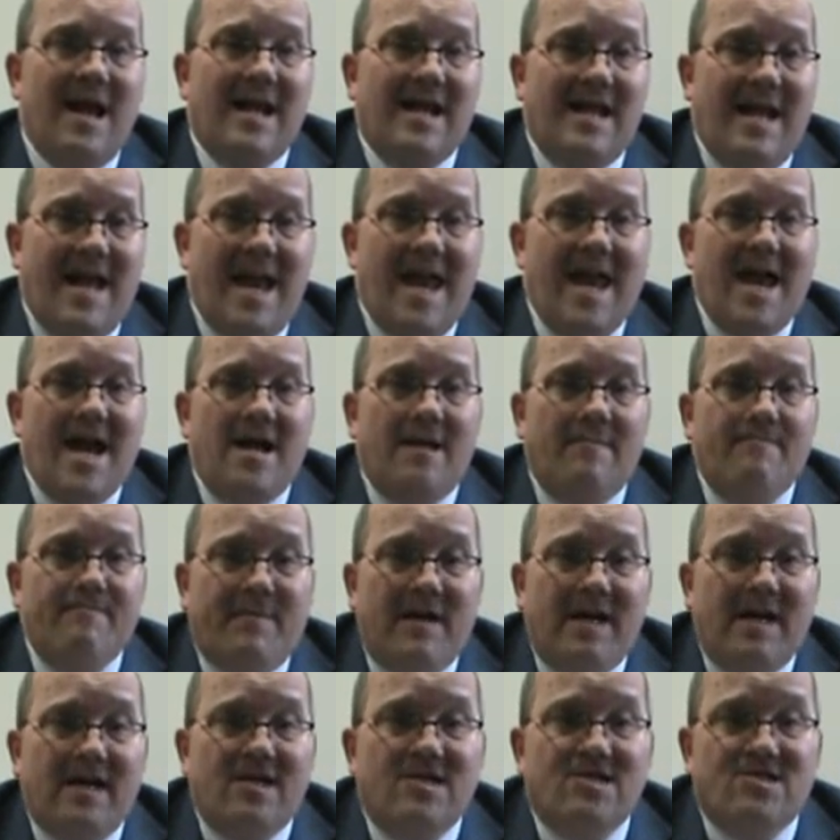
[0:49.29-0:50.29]
can
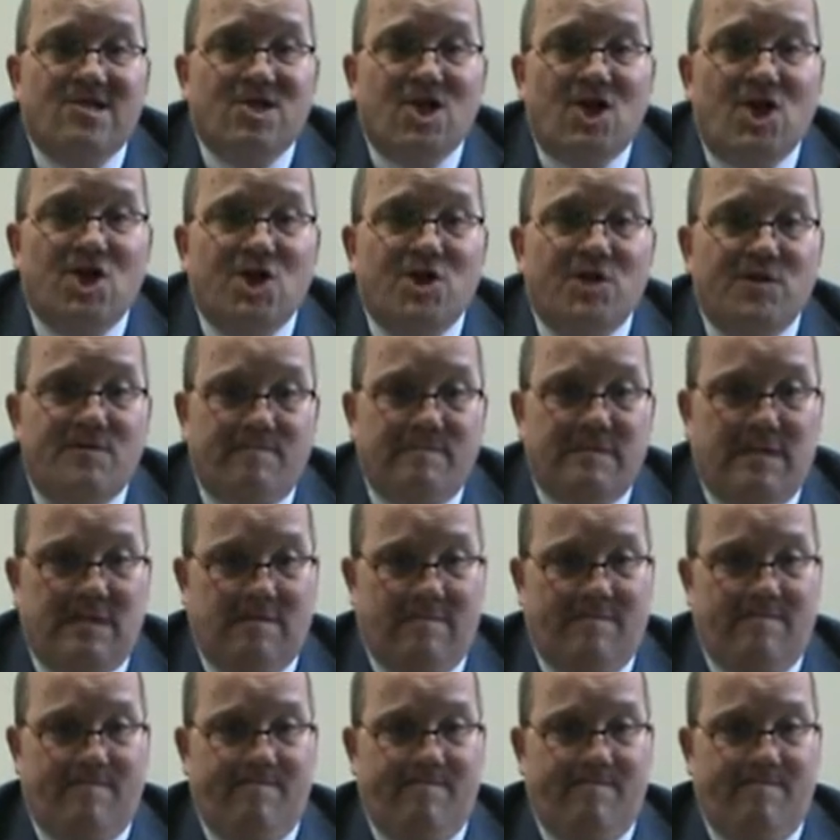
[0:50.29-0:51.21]
be served.